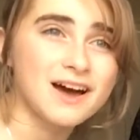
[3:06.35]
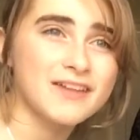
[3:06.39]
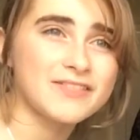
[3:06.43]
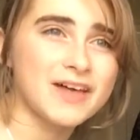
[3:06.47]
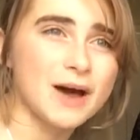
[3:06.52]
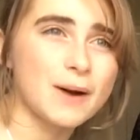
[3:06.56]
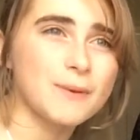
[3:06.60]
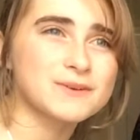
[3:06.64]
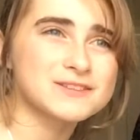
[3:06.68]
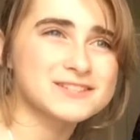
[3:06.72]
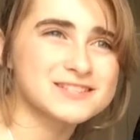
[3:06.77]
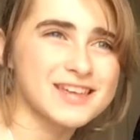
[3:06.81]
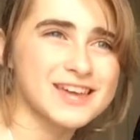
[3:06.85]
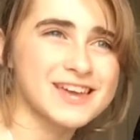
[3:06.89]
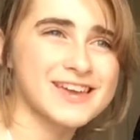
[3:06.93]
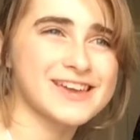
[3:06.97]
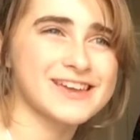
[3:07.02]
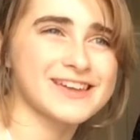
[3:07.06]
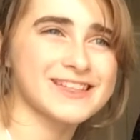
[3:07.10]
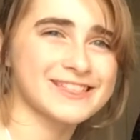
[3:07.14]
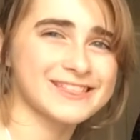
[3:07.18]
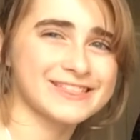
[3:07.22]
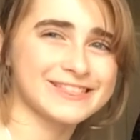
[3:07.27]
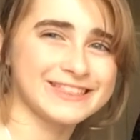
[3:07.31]
That was
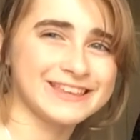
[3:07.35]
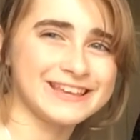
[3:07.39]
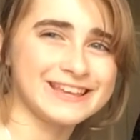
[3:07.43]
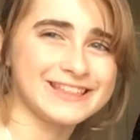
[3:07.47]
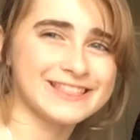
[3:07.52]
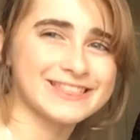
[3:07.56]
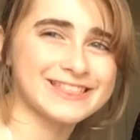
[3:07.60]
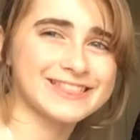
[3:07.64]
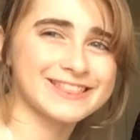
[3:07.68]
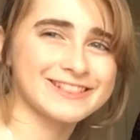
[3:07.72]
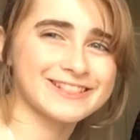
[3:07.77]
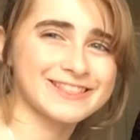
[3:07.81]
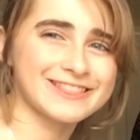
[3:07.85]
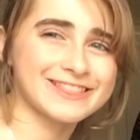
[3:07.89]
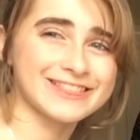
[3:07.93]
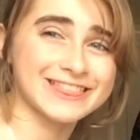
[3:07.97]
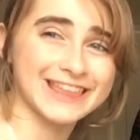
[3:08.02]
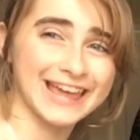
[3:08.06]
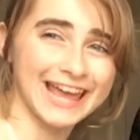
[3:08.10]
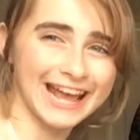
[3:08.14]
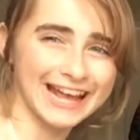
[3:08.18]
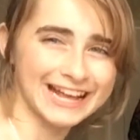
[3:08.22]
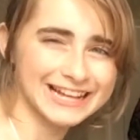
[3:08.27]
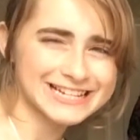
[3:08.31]
like the
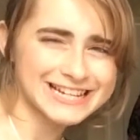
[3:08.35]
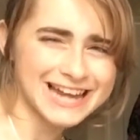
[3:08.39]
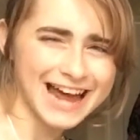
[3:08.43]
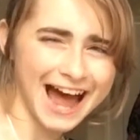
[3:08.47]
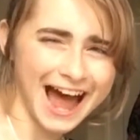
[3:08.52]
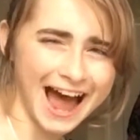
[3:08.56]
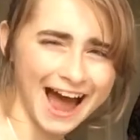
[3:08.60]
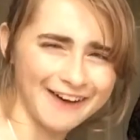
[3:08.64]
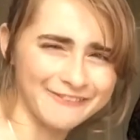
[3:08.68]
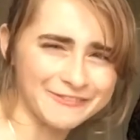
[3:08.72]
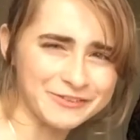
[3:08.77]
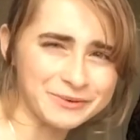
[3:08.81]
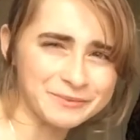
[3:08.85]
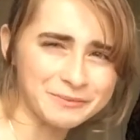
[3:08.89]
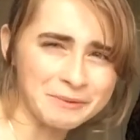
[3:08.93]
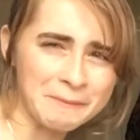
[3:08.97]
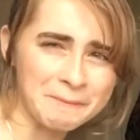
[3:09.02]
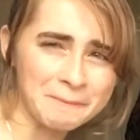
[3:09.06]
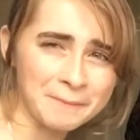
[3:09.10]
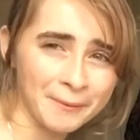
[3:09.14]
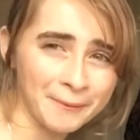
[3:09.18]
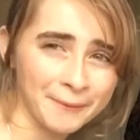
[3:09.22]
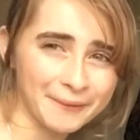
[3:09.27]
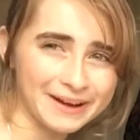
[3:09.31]
thing to have at
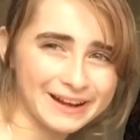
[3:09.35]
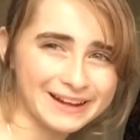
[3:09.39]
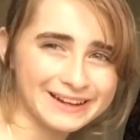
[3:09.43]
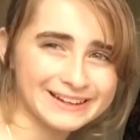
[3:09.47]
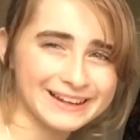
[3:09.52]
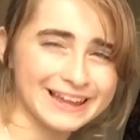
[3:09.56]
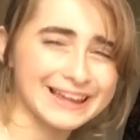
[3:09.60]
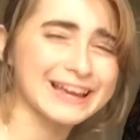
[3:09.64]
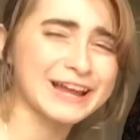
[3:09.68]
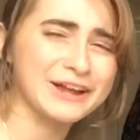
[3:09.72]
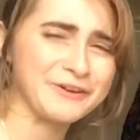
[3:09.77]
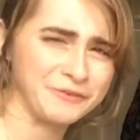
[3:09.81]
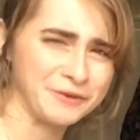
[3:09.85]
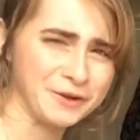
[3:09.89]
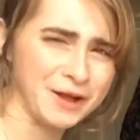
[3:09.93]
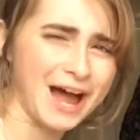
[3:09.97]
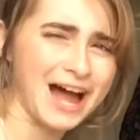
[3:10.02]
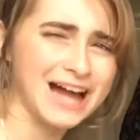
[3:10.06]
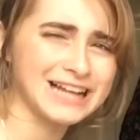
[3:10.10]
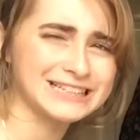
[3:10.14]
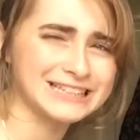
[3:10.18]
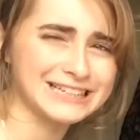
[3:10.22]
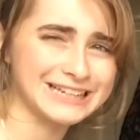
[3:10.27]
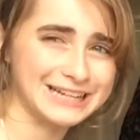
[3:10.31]
one point. Like if you
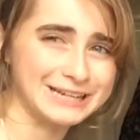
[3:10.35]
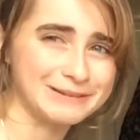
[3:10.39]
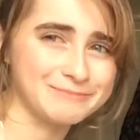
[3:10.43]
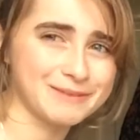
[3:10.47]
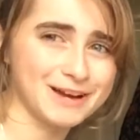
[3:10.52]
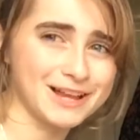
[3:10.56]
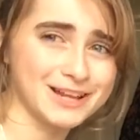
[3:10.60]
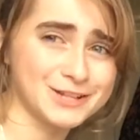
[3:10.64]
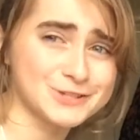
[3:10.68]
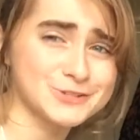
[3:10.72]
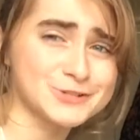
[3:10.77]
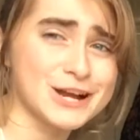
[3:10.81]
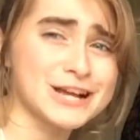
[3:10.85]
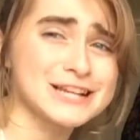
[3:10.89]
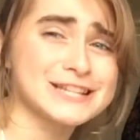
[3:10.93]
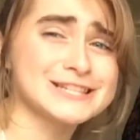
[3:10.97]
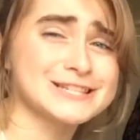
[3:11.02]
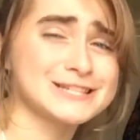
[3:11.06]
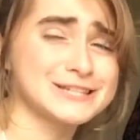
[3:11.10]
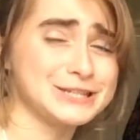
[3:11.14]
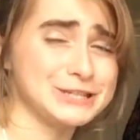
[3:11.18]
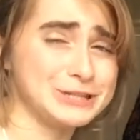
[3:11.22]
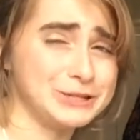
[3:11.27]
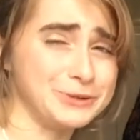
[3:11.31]
had an email
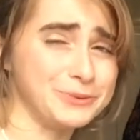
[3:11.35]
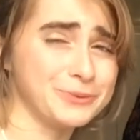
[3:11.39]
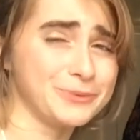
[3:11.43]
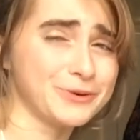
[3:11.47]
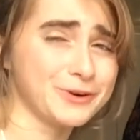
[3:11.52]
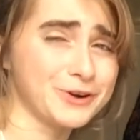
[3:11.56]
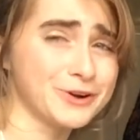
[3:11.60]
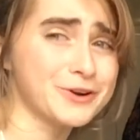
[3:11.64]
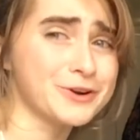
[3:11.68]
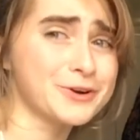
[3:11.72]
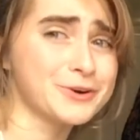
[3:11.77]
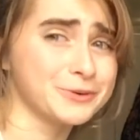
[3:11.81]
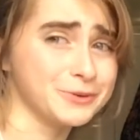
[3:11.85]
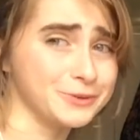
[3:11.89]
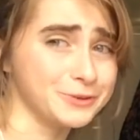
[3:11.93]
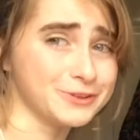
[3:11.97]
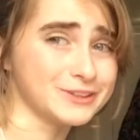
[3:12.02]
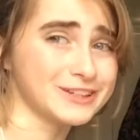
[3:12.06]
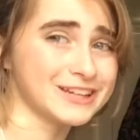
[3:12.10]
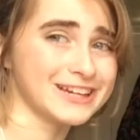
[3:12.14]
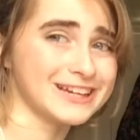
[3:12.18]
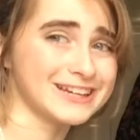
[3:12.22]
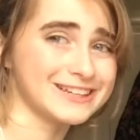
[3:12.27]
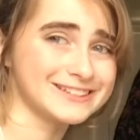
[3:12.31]
address, you were a
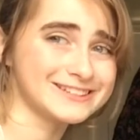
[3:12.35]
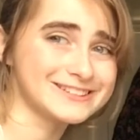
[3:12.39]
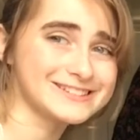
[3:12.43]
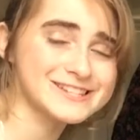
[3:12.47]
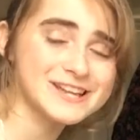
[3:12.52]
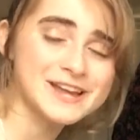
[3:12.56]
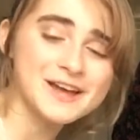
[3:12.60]
cool kid.